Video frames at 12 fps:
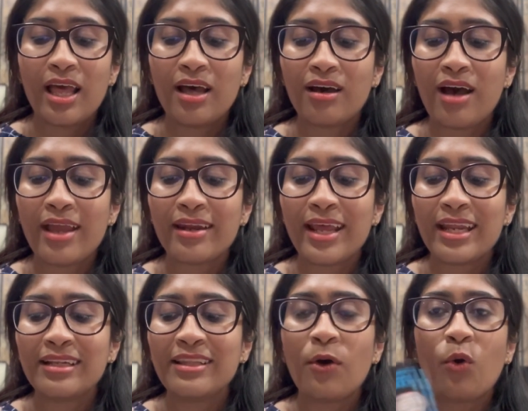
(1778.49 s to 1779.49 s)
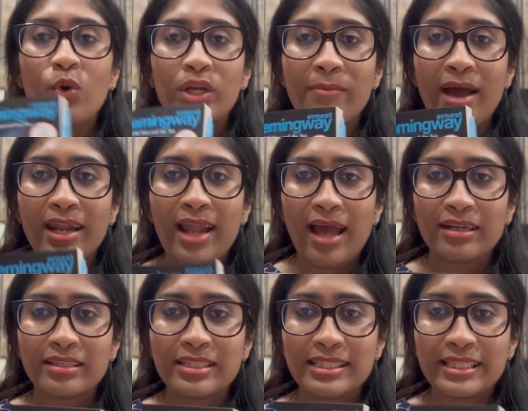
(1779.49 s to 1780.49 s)
I read The Old Man
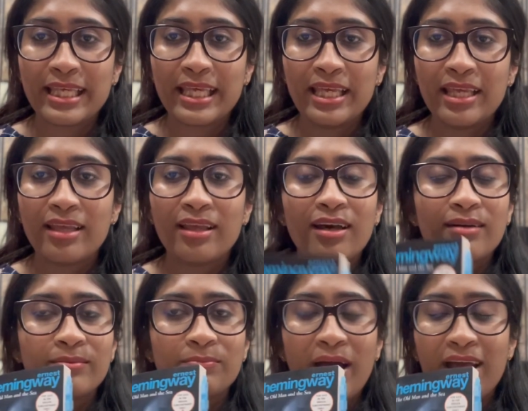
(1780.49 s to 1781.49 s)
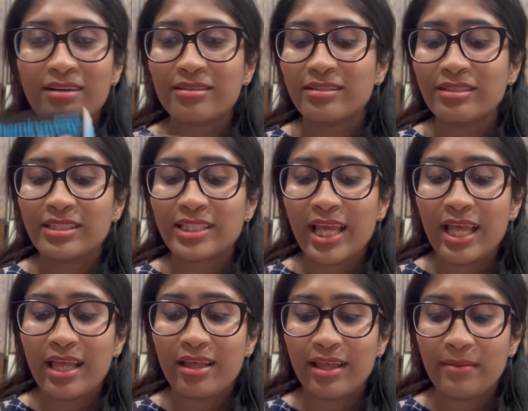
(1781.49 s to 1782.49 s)
and the Sea by Ernest
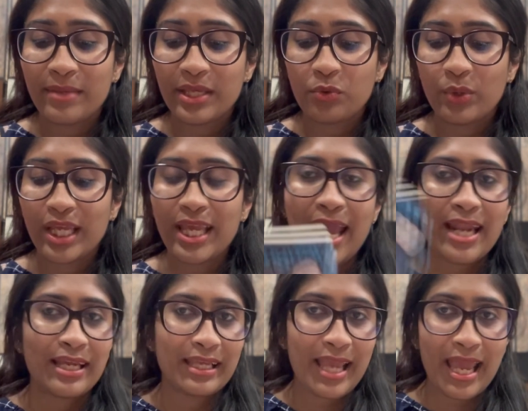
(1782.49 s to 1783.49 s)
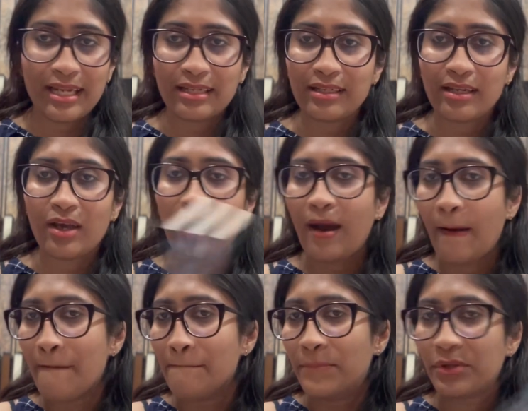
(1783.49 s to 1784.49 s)
Hemingway, and again,
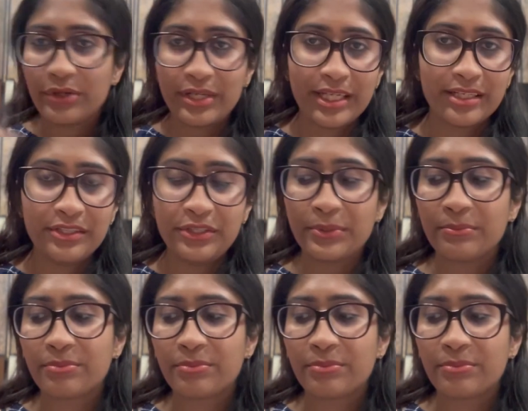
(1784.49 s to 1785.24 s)
brilliant.